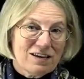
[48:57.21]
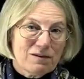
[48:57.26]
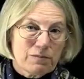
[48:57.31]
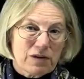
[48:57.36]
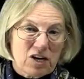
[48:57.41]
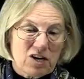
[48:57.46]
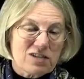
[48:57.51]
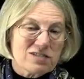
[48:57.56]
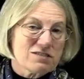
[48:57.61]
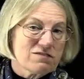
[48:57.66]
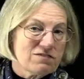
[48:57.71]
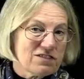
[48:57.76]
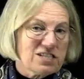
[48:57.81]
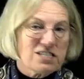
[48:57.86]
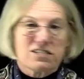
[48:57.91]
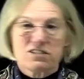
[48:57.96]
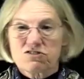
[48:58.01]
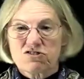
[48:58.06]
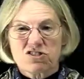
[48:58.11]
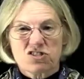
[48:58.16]
and because of
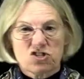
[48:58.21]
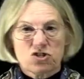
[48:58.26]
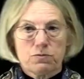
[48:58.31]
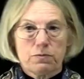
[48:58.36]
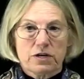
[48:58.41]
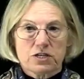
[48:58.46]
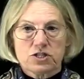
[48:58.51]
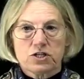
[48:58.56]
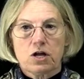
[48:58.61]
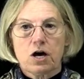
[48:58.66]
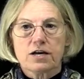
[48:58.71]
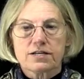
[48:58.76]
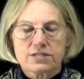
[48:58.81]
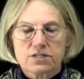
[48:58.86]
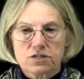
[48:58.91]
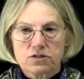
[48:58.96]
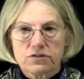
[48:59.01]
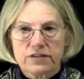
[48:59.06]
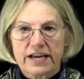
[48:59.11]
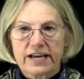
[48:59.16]
this there's just too much loss to
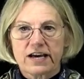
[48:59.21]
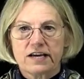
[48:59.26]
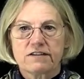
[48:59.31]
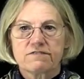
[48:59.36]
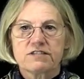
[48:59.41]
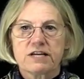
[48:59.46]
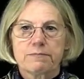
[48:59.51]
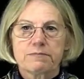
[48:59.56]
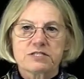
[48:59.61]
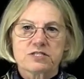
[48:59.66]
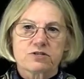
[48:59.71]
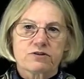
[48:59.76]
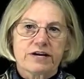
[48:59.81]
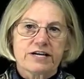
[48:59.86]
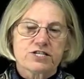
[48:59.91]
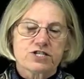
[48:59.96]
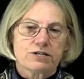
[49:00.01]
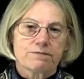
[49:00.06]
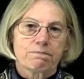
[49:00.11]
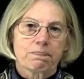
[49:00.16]
do that kind of
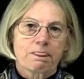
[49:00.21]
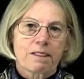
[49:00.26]
demonstration.